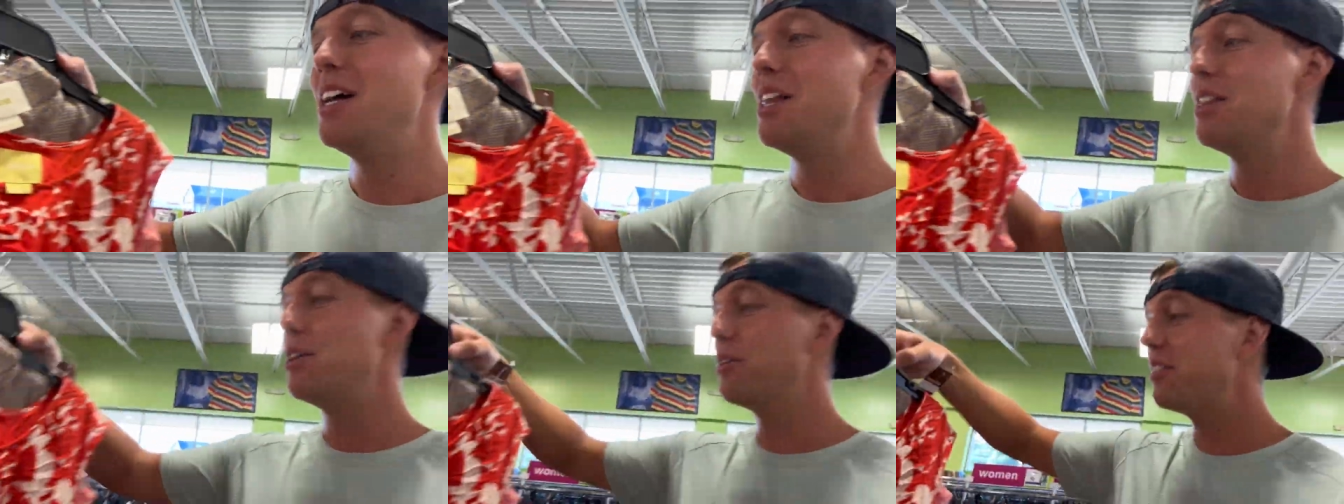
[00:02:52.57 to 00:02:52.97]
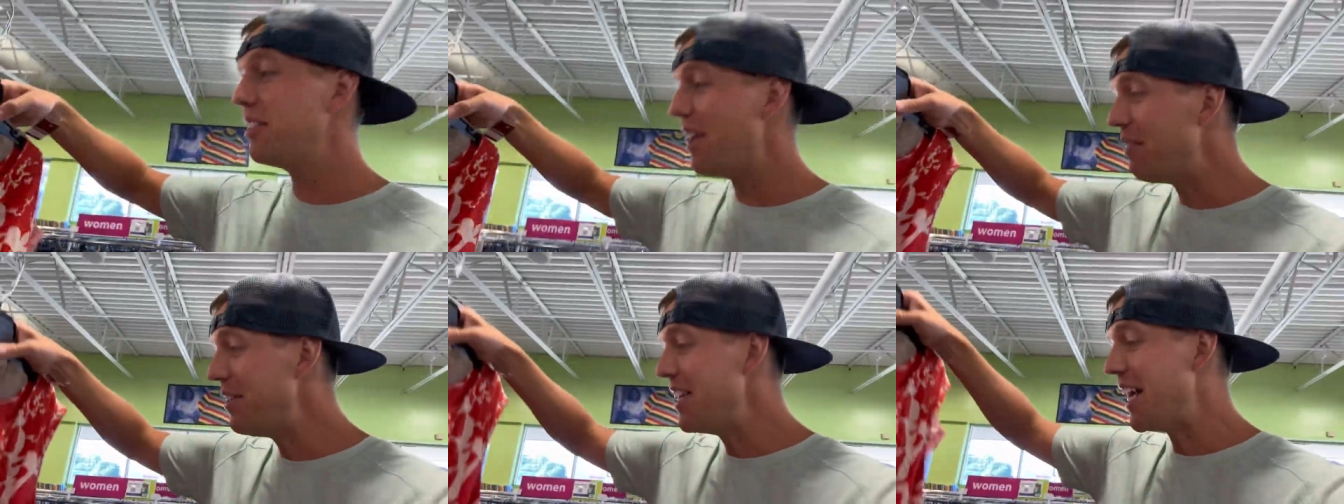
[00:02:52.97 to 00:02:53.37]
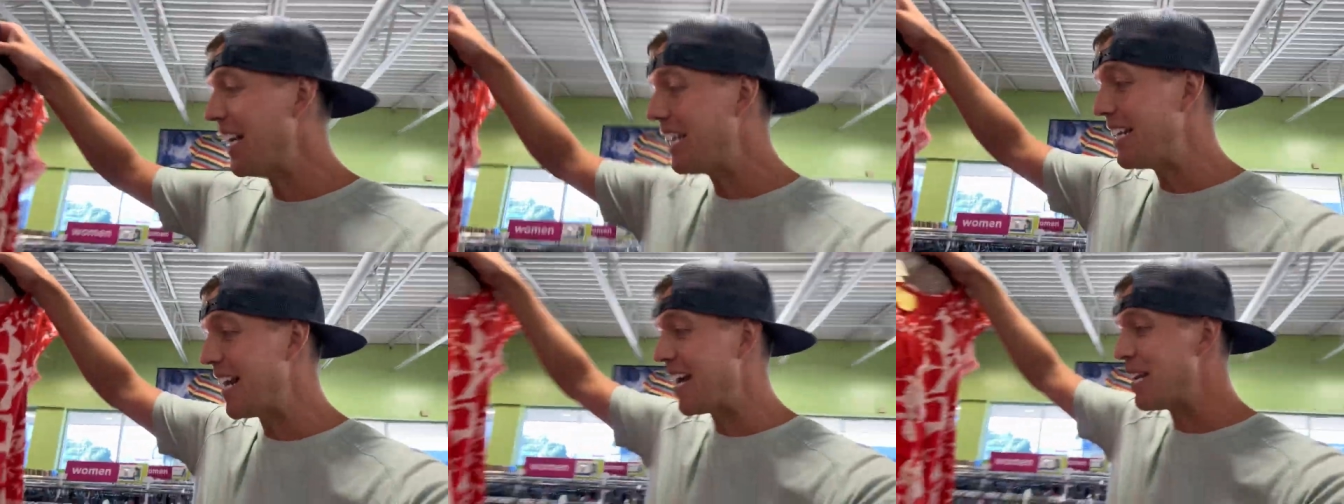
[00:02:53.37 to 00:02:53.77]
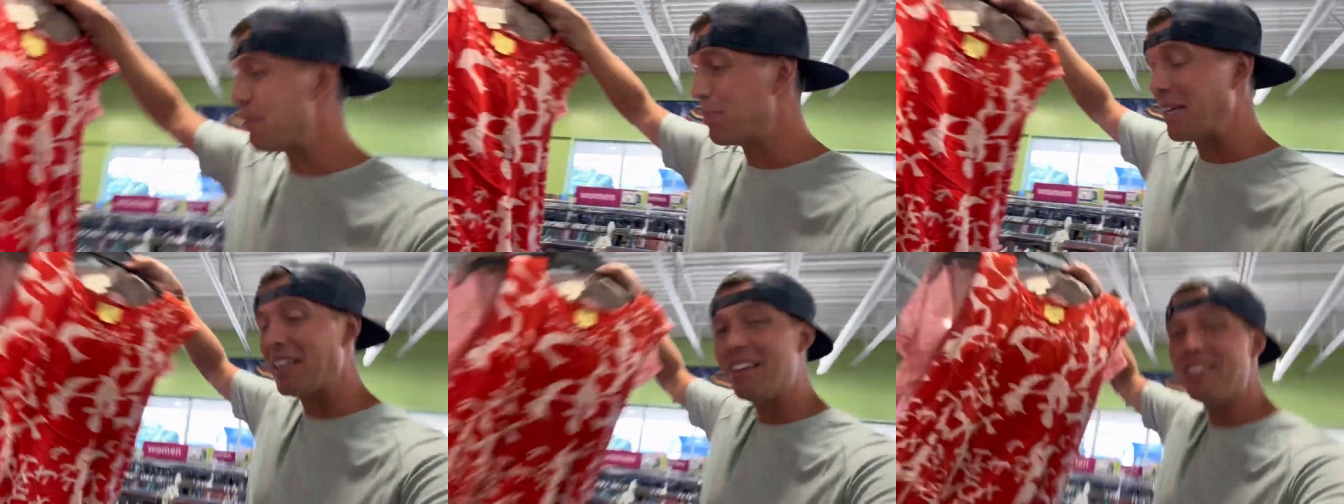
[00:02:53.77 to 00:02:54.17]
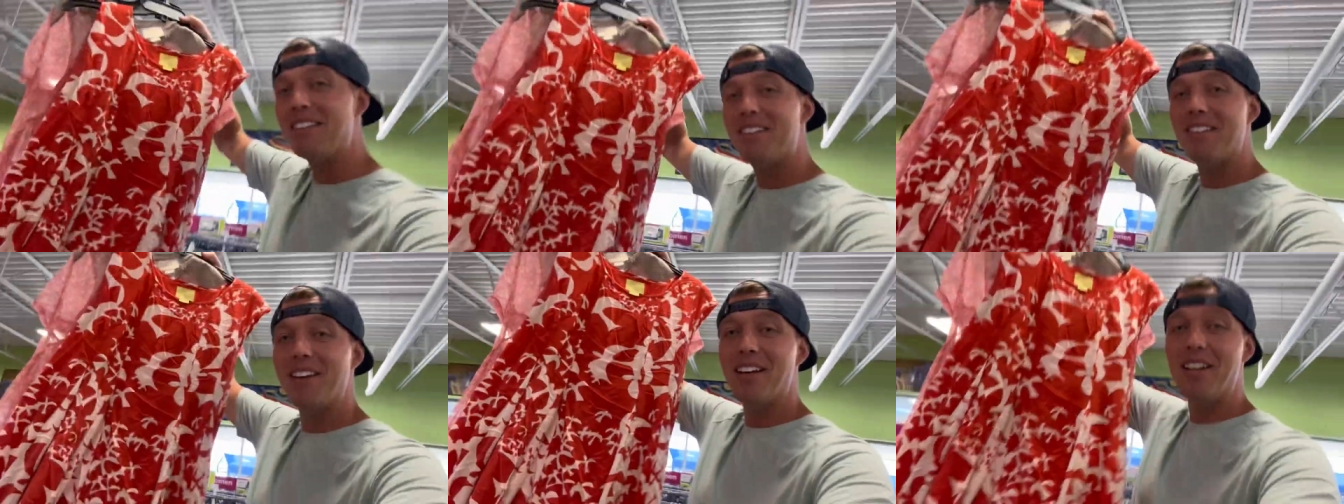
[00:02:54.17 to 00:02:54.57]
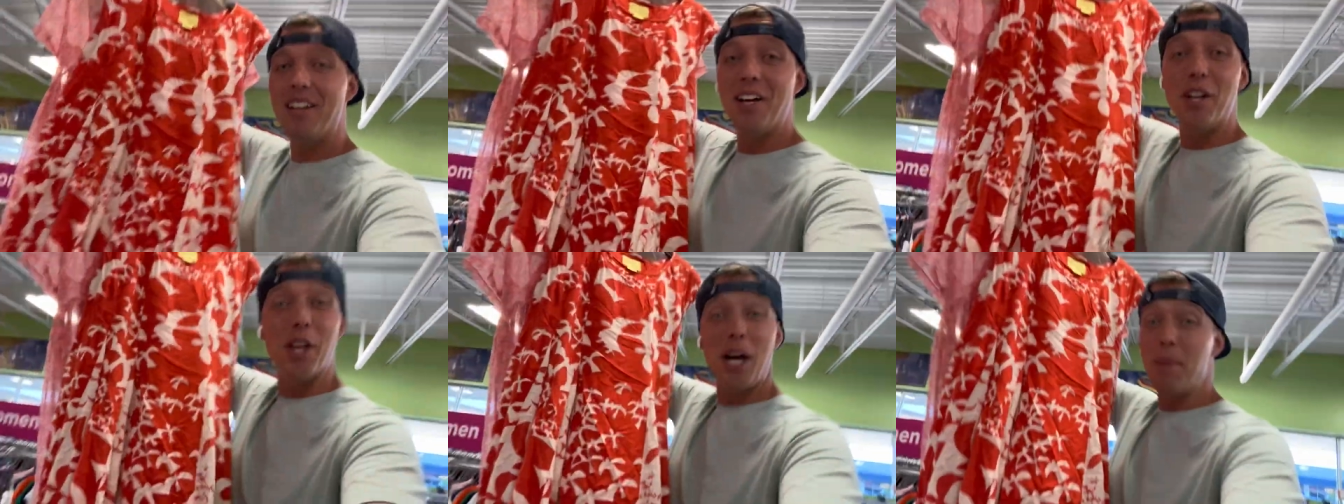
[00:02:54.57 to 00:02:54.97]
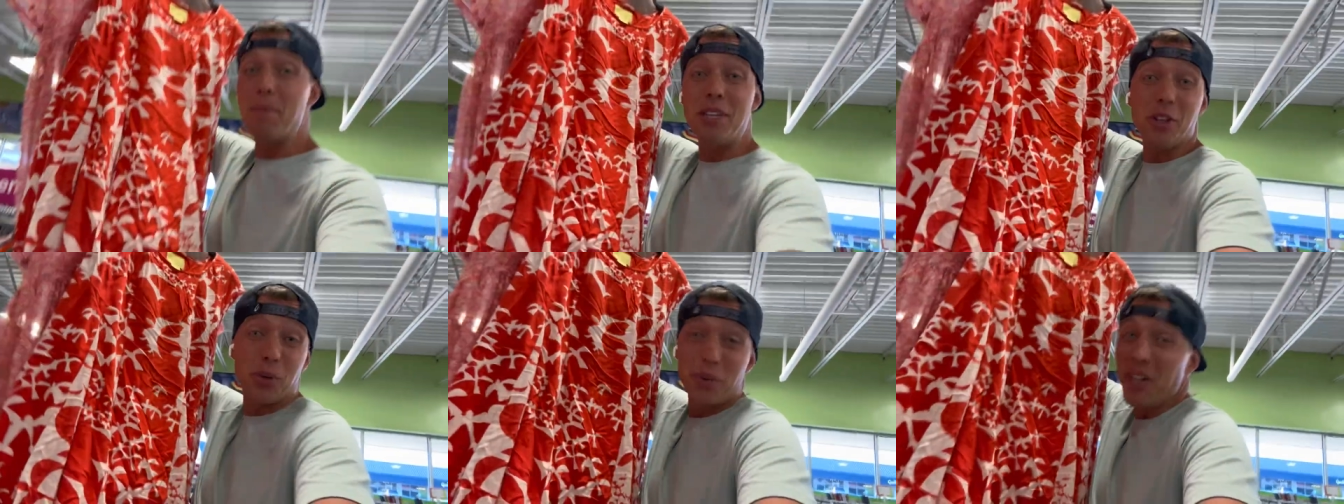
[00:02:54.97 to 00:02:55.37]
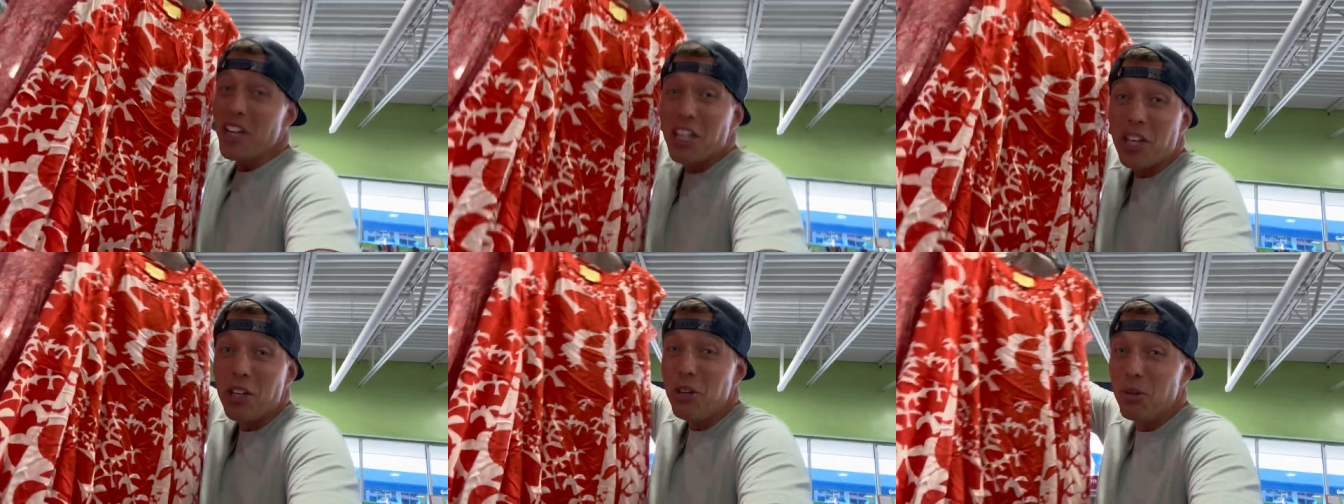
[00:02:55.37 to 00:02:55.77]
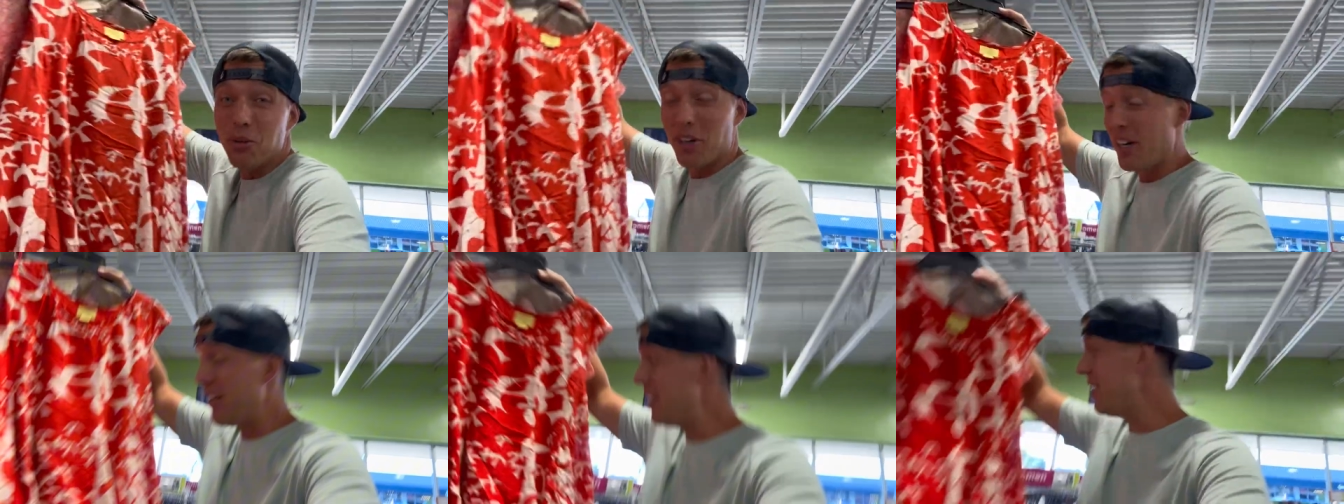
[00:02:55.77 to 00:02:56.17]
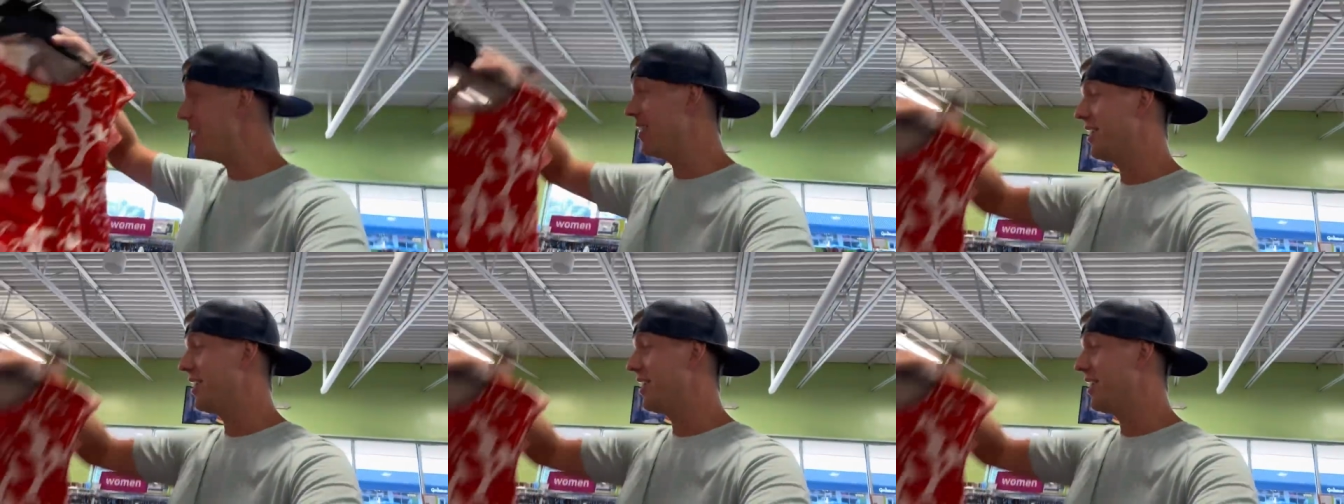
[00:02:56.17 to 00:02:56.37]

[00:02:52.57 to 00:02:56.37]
They're $7.99 a piece. I mean, they're really cute, right?